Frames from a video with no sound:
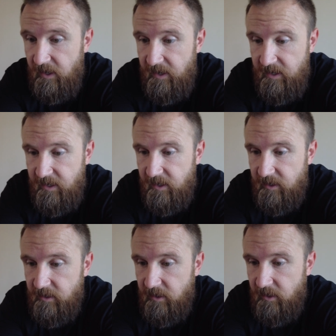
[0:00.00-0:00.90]

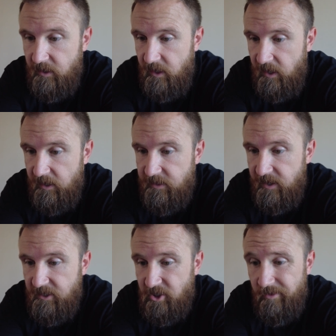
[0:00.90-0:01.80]
and
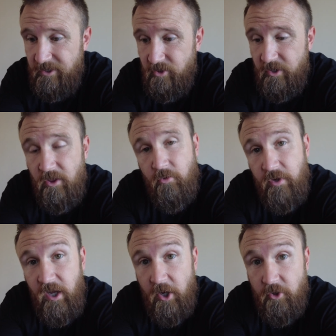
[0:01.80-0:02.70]
the HOA is only
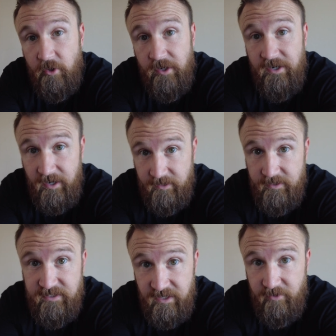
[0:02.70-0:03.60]

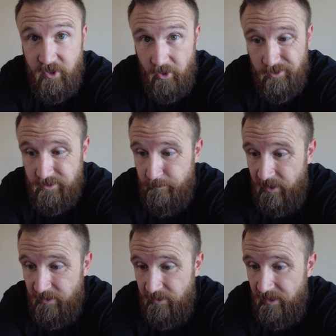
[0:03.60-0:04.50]
$397 a
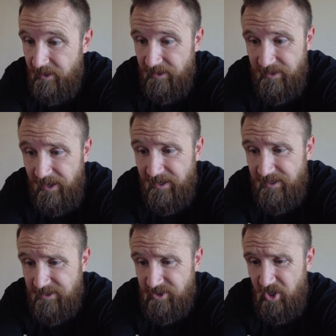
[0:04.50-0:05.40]
month. That
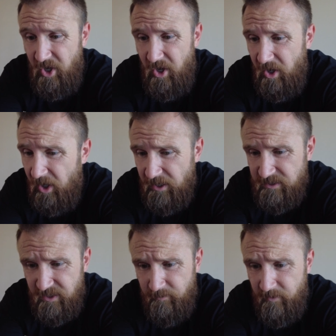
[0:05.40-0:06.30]
is
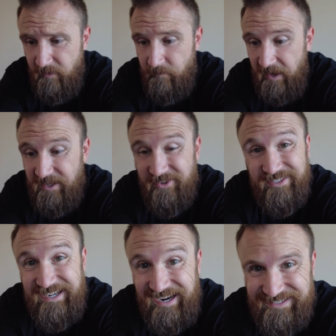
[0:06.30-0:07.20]
awesome. Annual
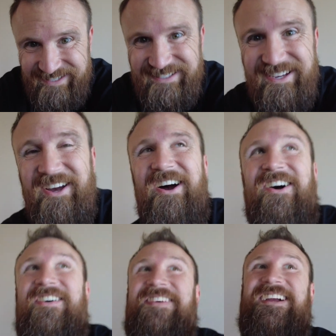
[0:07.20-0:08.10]
taxes,
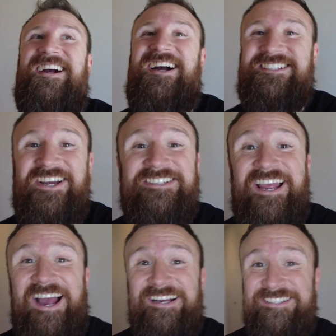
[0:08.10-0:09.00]
oh my gosh,
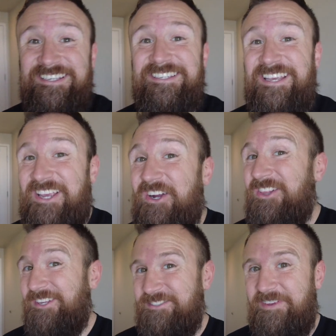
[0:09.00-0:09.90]
taxes here in
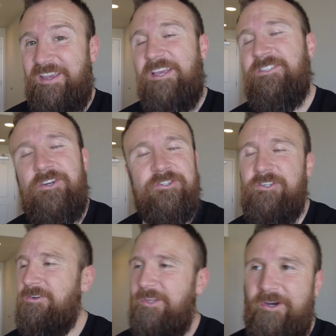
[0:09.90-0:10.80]
Las Vegas are
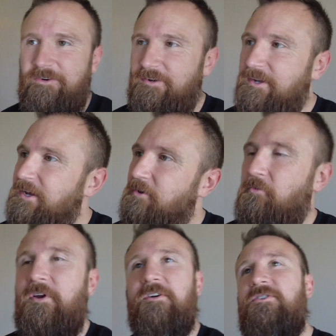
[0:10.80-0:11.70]
so low. We
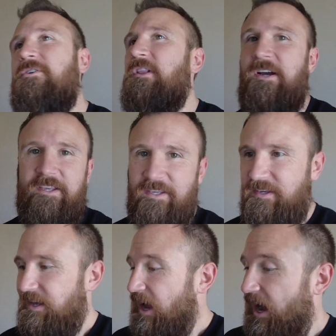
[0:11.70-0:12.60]
are so lucky.
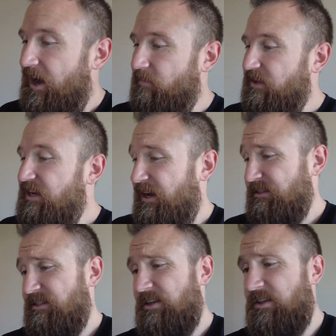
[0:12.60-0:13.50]

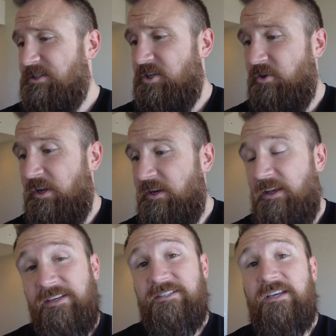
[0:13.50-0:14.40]
Taxes on this unit
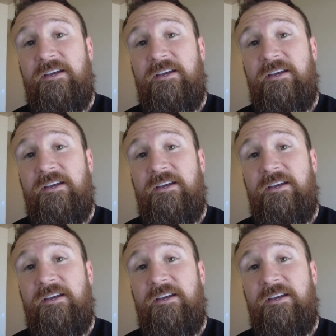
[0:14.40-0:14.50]
is